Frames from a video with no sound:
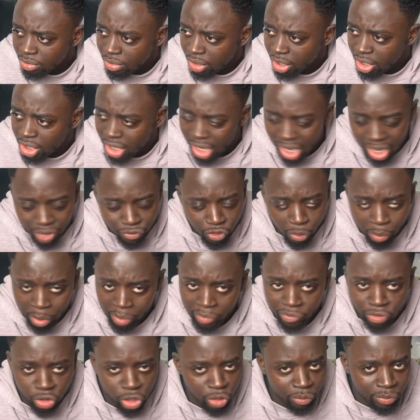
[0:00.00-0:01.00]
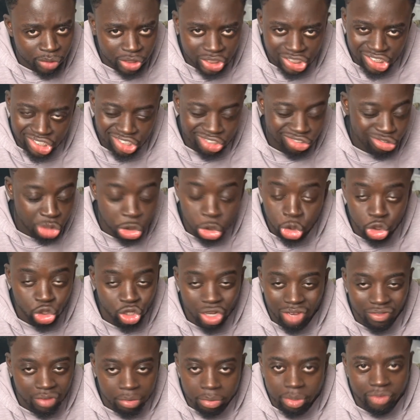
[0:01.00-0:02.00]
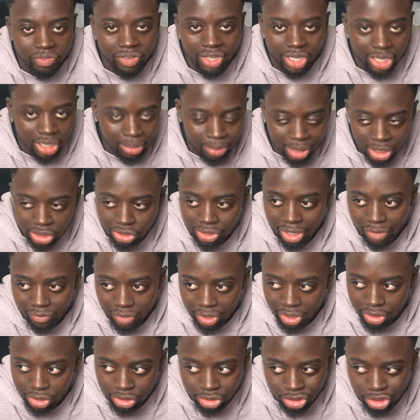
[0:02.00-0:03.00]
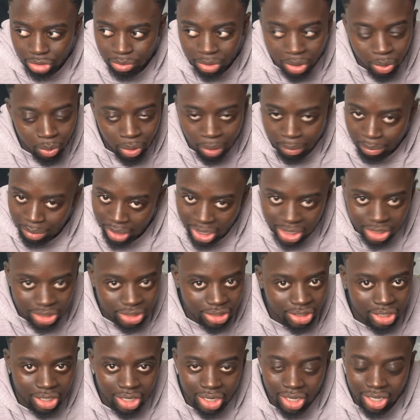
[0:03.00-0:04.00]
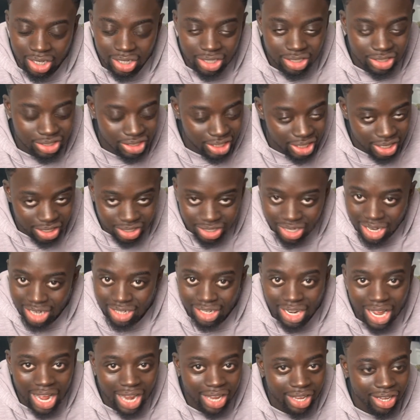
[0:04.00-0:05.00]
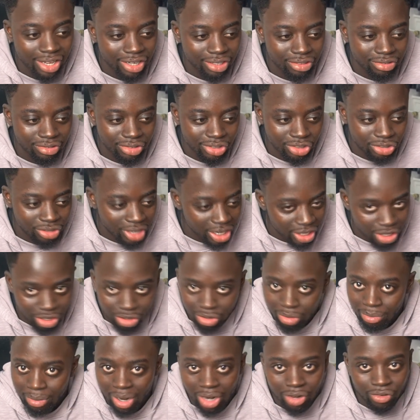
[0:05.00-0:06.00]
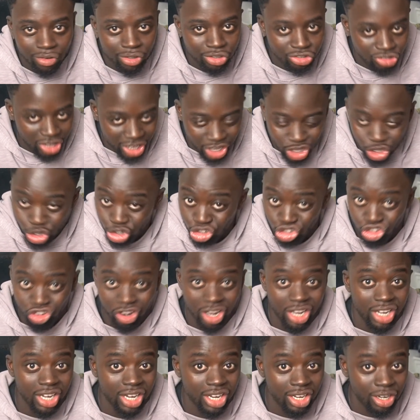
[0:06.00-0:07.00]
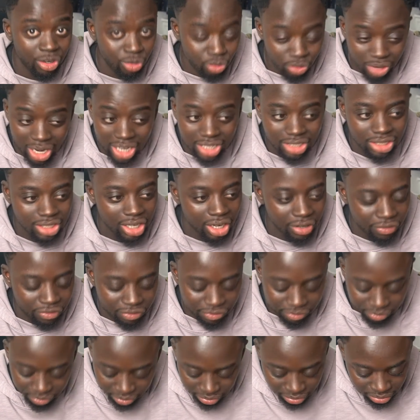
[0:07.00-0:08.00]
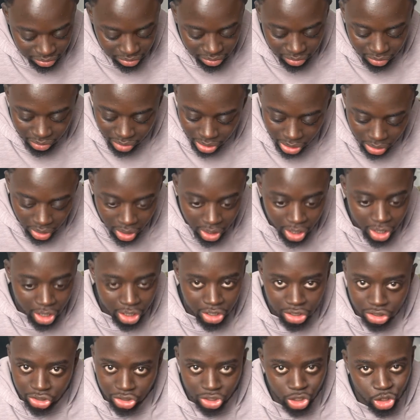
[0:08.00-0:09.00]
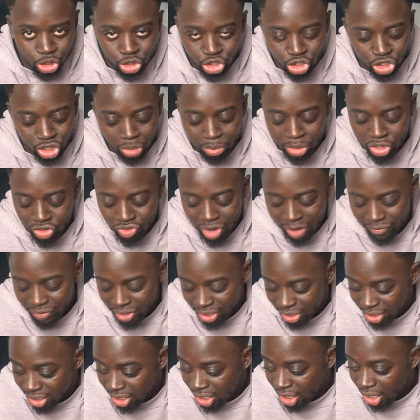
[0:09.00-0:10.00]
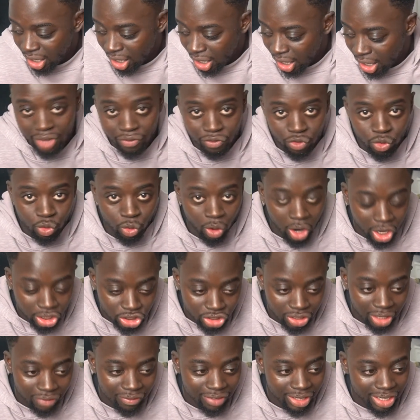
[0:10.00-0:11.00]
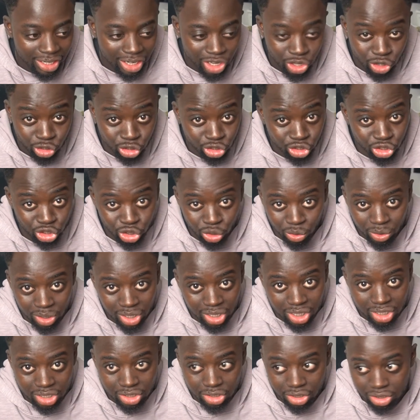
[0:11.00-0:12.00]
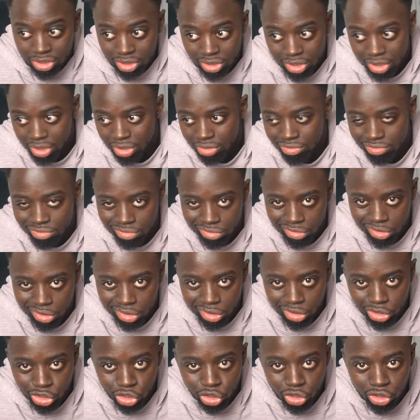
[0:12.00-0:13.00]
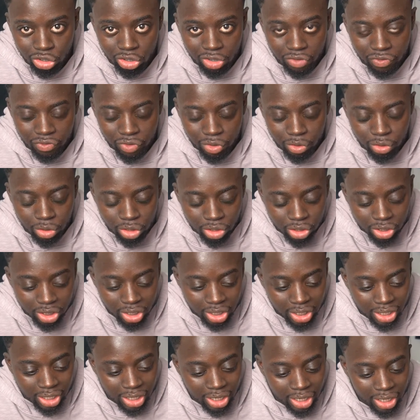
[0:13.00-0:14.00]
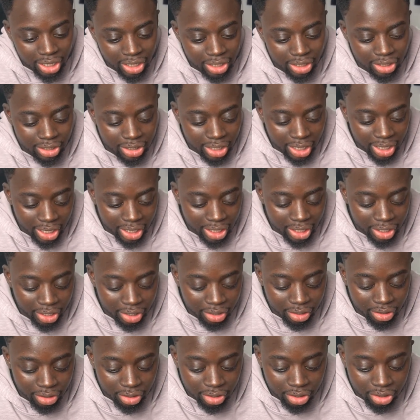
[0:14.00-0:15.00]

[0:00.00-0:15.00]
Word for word: Yeah, if you're prepping for competition, you should not even be thinking about traveling. You should be in one place, sticking to that diet, tracking your macro, tracking your training and all that stuff. So you should not be traveling. If you are traveling and you're just doing this just to look good, feel good, then